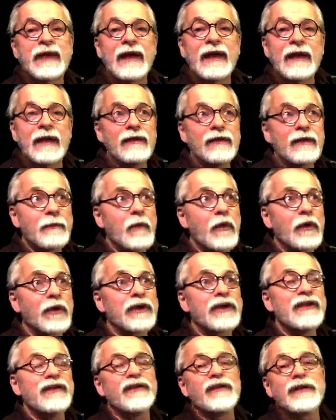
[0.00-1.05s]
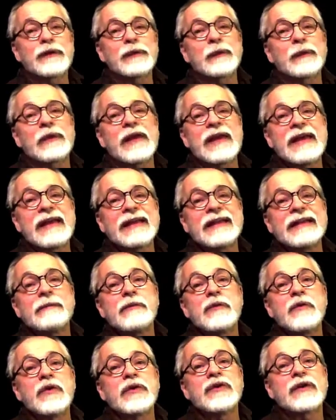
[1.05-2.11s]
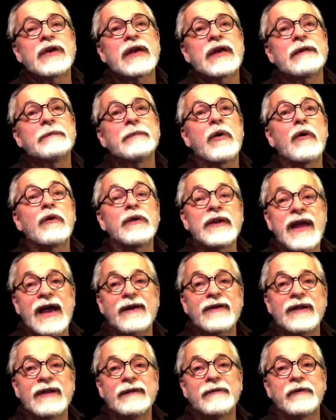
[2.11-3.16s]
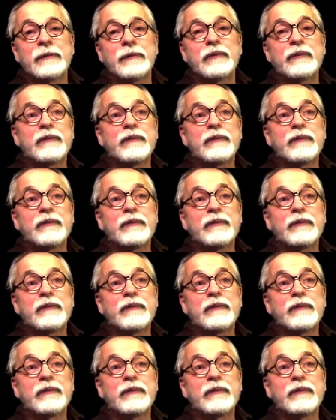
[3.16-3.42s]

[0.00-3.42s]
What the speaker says: the more keys you can play it in, the more you can pull it out and